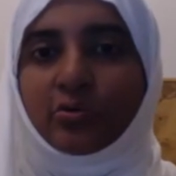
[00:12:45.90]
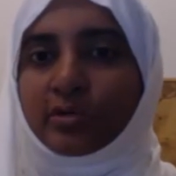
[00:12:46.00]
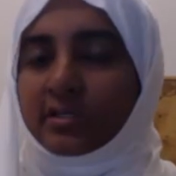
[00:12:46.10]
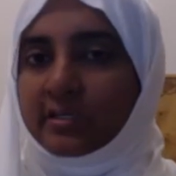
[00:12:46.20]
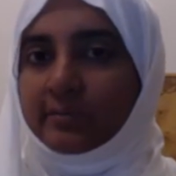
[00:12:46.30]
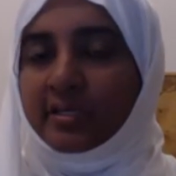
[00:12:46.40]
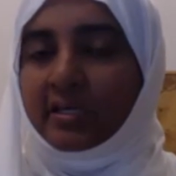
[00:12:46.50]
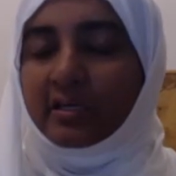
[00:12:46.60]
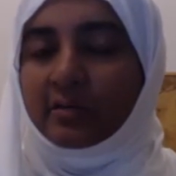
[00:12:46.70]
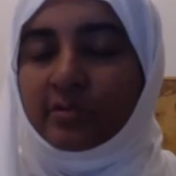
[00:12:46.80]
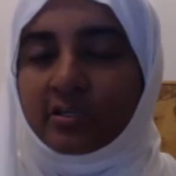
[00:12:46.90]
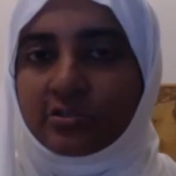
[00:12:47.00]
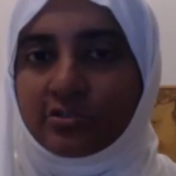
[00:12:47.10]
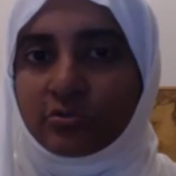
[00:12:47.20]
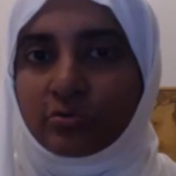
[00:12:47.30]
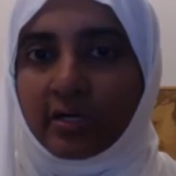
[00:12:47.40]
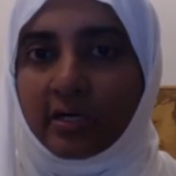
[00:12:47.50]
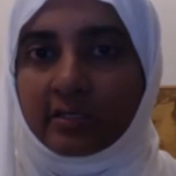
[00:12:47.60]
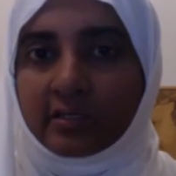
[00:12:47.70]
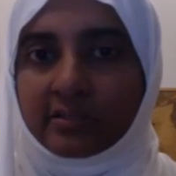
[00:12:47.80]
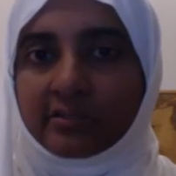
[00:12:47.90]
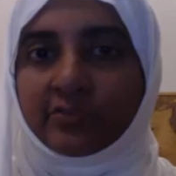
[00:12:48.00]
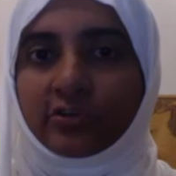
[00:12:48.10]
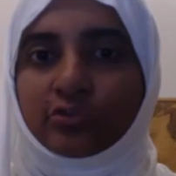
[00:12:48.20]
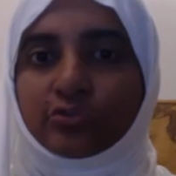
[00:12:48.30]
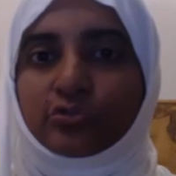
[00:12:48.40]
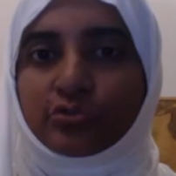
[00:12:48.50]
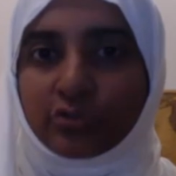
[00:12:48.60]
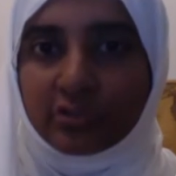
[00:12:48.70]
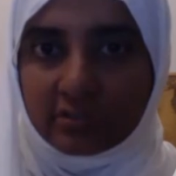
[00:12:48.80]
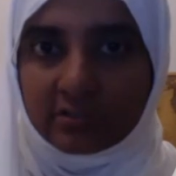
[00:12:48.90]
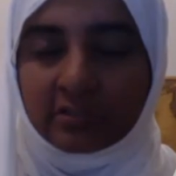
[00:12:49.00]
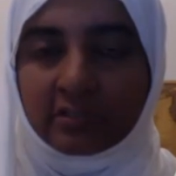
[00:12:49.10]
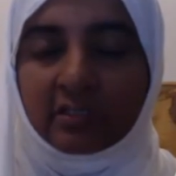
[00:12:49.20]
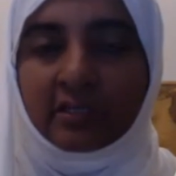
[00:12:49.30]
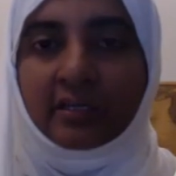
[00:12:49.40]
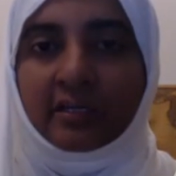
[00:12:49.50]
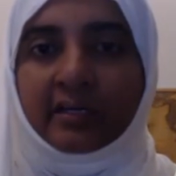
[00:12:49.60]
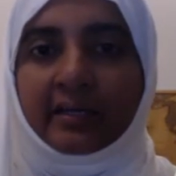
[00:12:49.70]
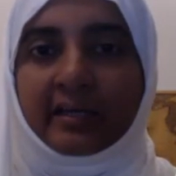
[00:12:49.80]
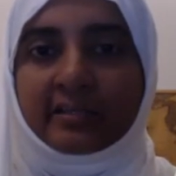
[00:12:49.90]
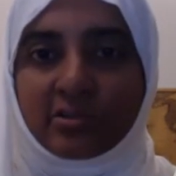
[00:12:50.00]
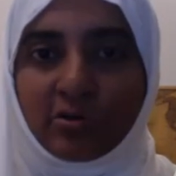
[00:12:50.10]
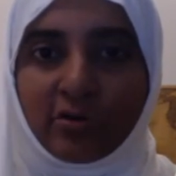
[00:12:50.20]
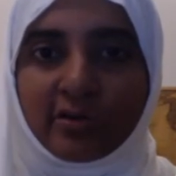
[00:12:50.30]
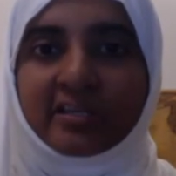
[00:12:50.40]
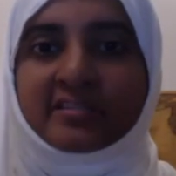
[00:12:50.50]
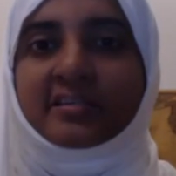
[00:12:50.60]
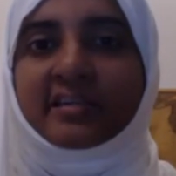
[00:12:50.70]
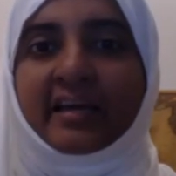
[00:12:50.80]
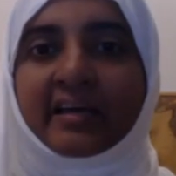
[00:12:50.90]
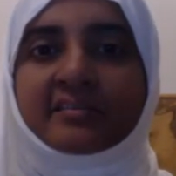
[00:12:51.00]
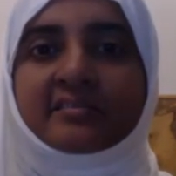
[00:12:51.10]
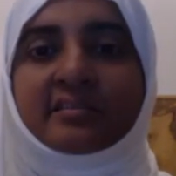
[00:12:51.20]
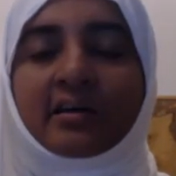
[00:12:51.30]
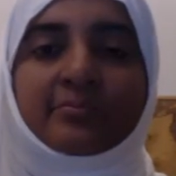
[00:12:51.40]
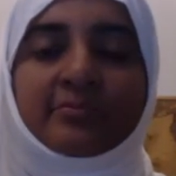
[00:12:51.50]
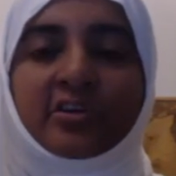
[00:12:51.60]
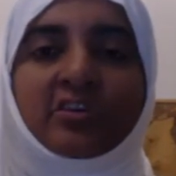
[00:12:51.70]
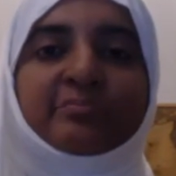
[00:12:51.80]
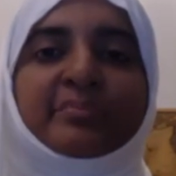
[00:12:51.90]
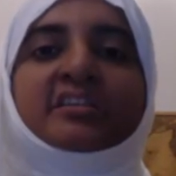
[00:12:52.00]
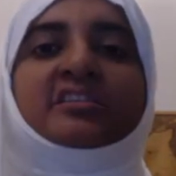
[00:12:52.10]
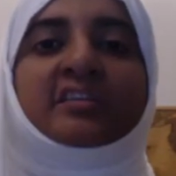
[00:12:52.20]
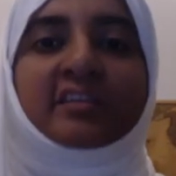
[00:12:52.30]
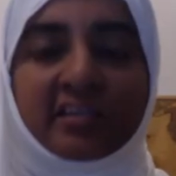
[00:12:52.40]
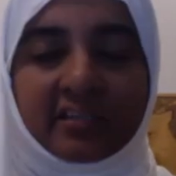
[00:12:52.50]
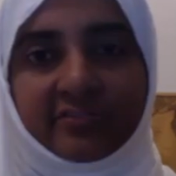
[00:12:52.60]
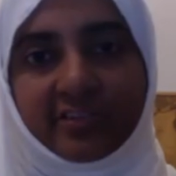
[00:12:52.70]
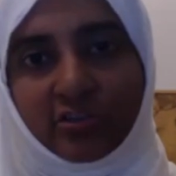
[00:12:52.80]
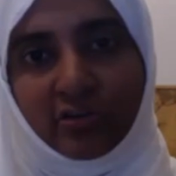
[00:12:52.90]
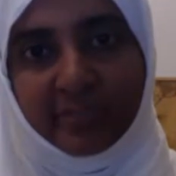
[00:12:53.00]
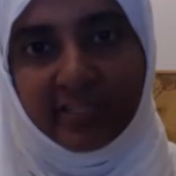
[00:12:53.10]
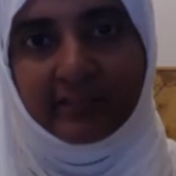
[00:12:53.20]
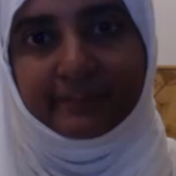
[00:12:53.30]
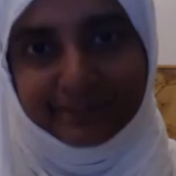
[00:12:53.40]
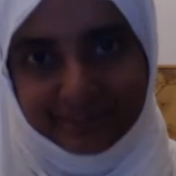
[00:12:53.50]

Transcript: will only be able to unearth for you truth as long as it has some way of measuring a phenomena